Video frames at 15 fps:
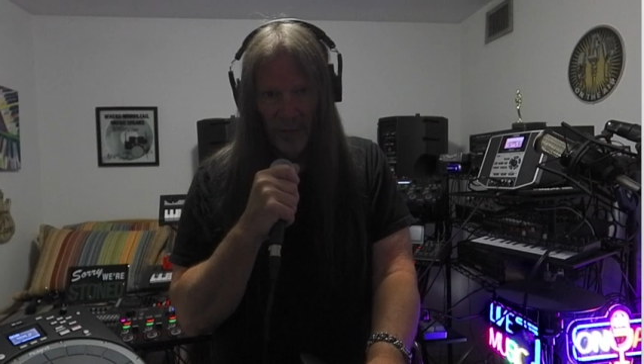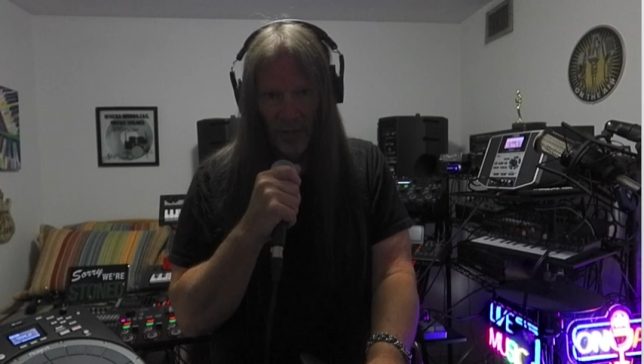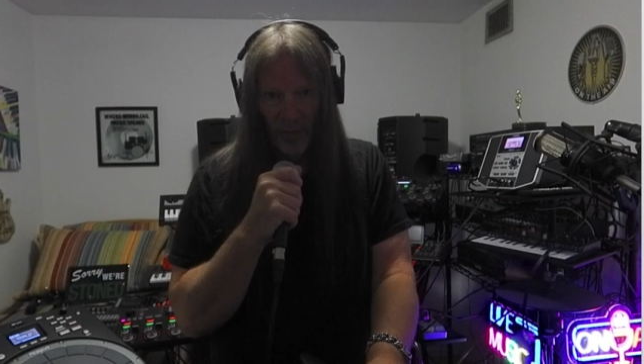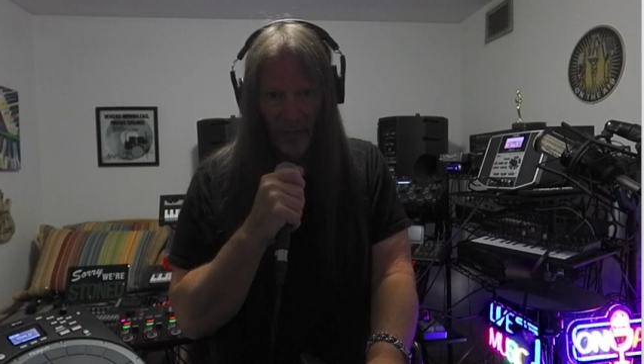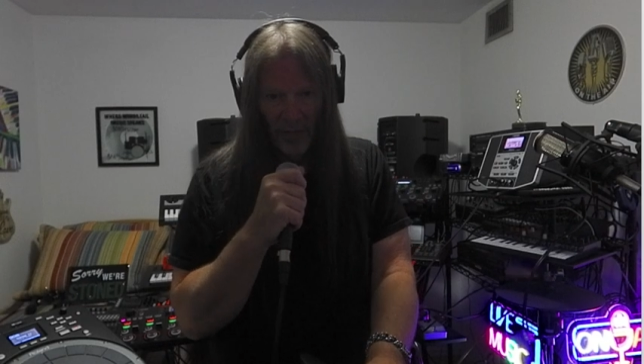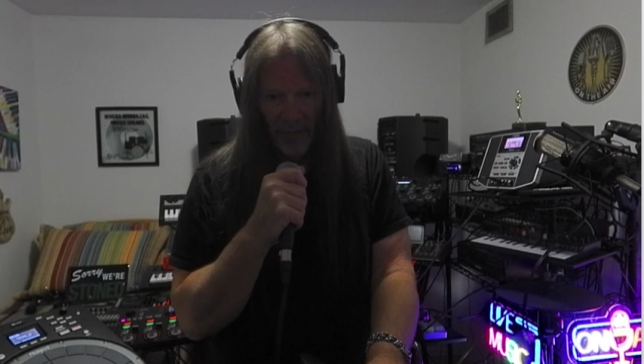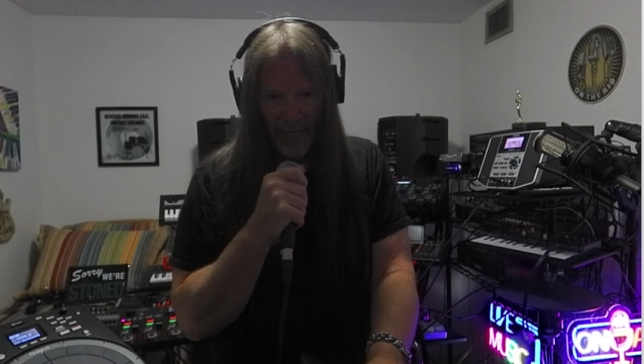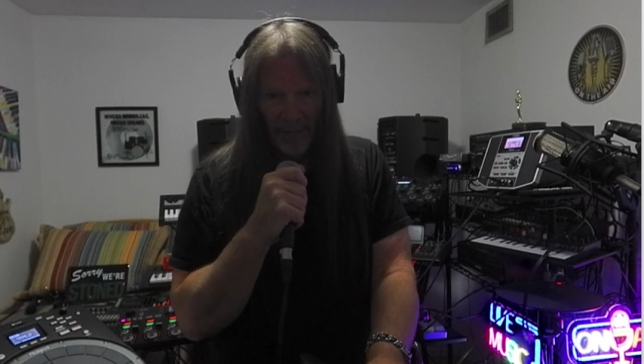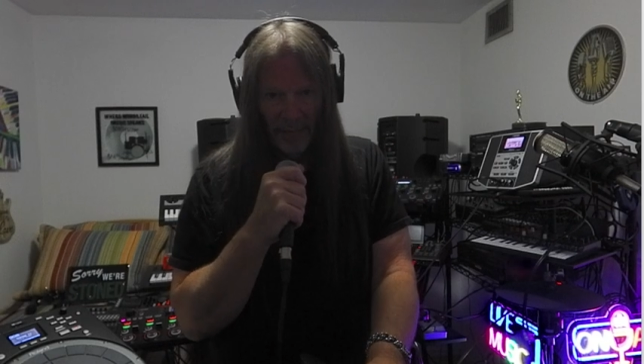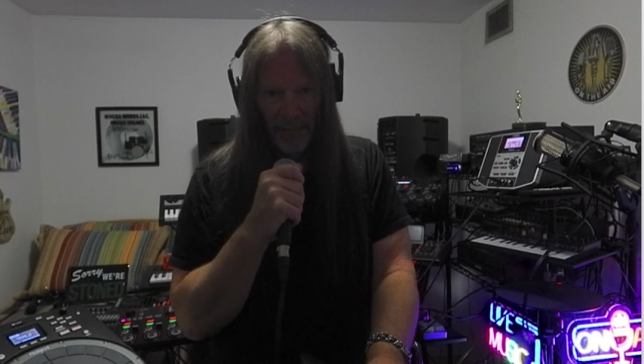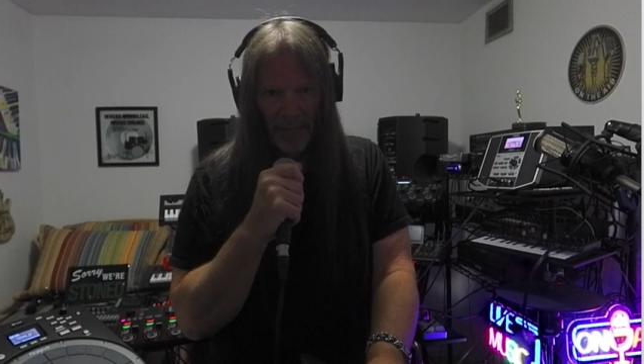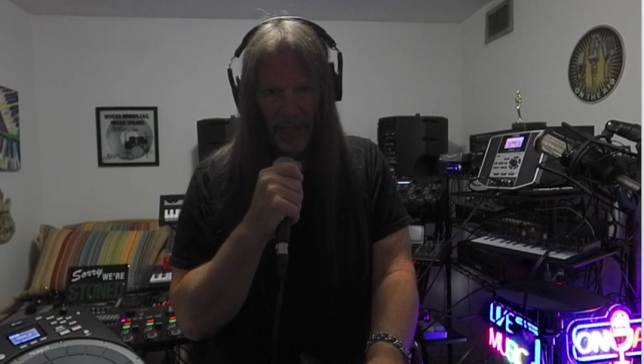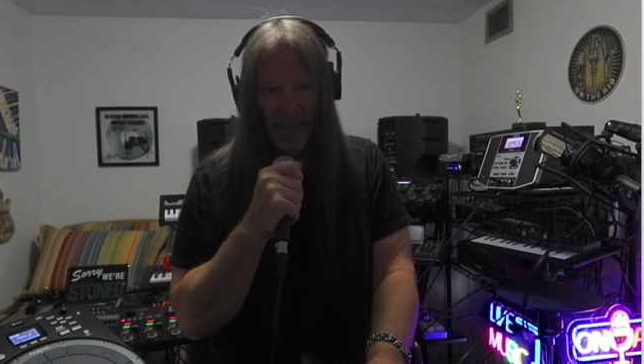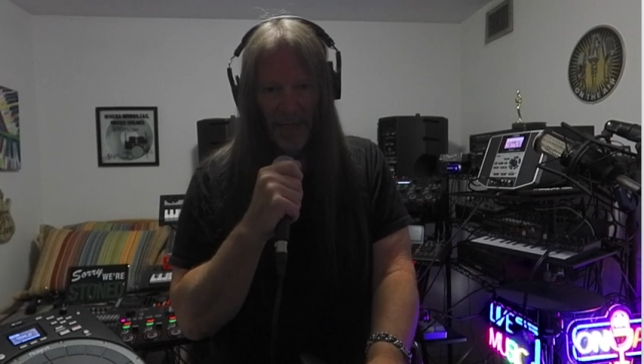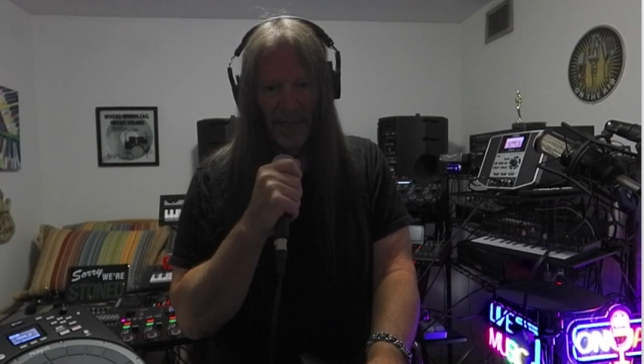program
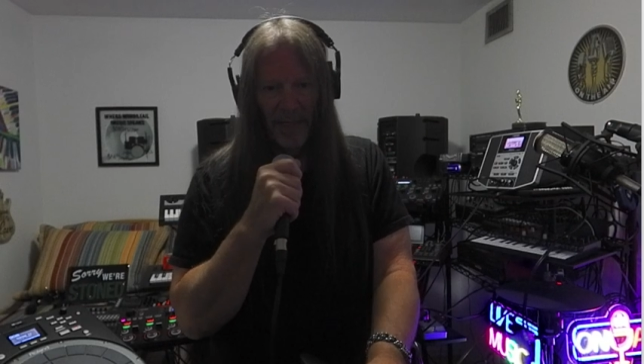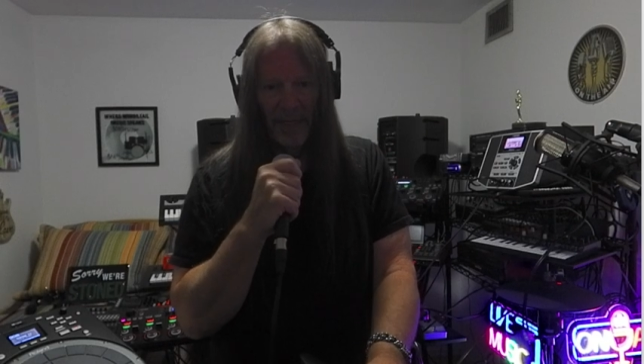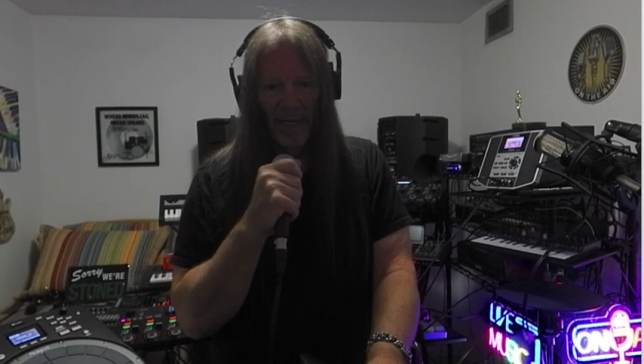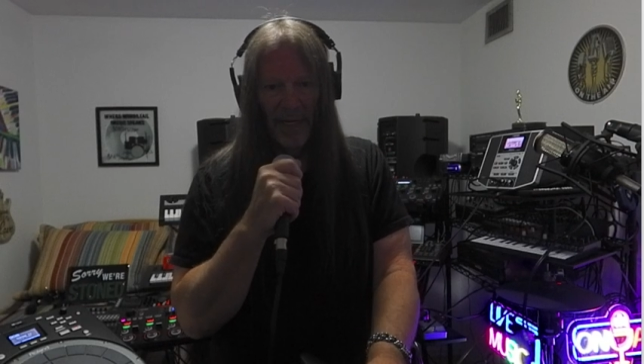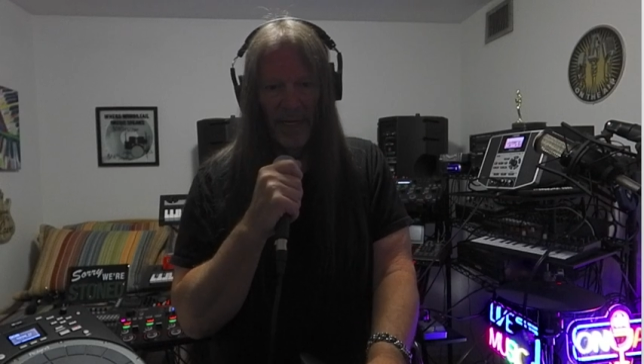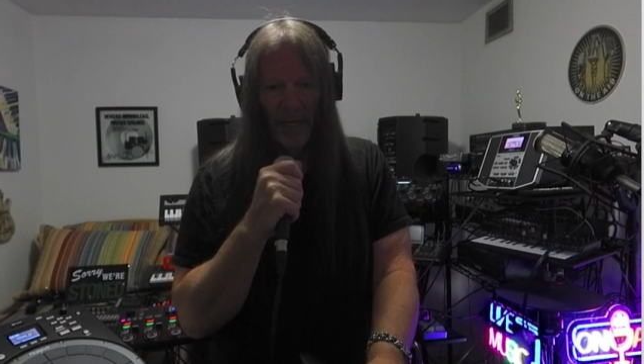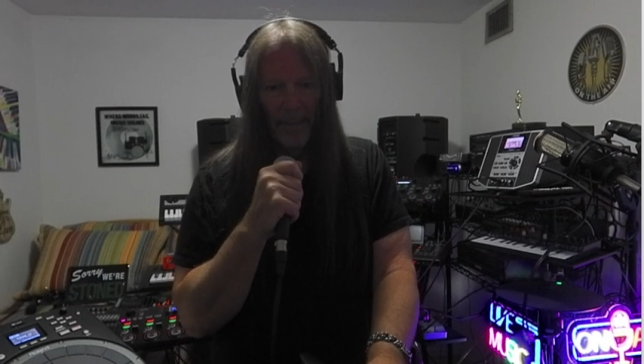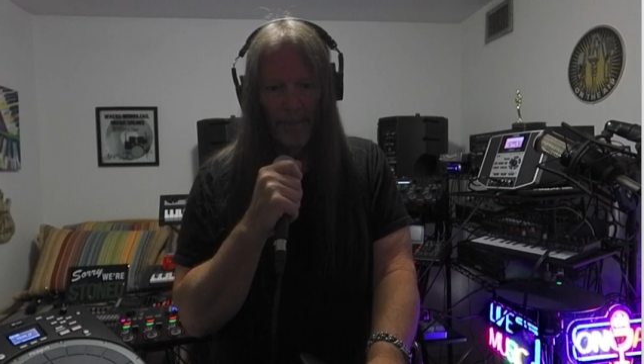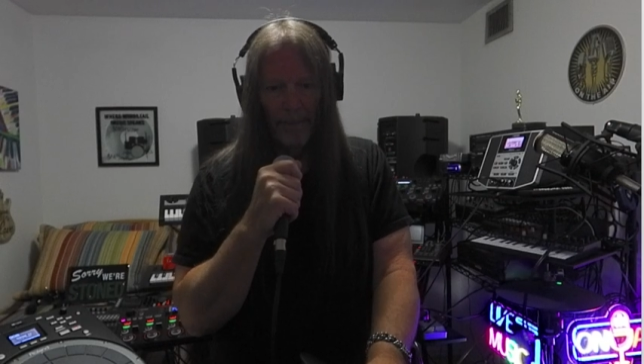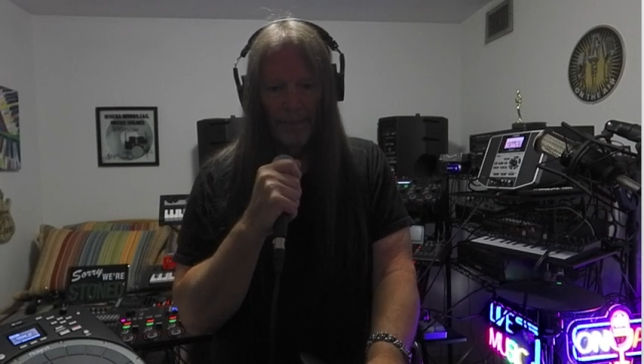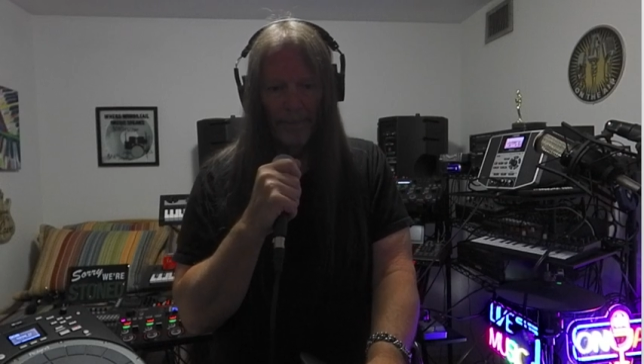on uh,